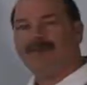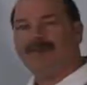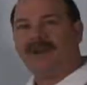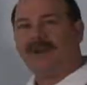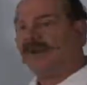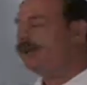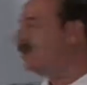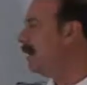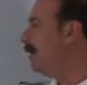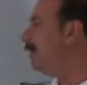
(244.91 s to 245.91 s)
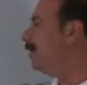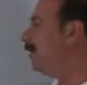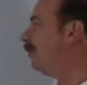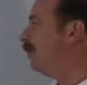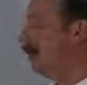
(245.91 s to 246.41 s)
denominators. I have a
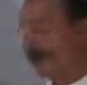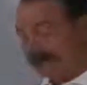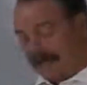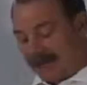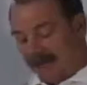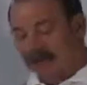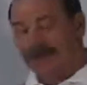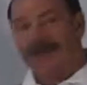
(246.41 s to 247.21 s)
3 and an 8.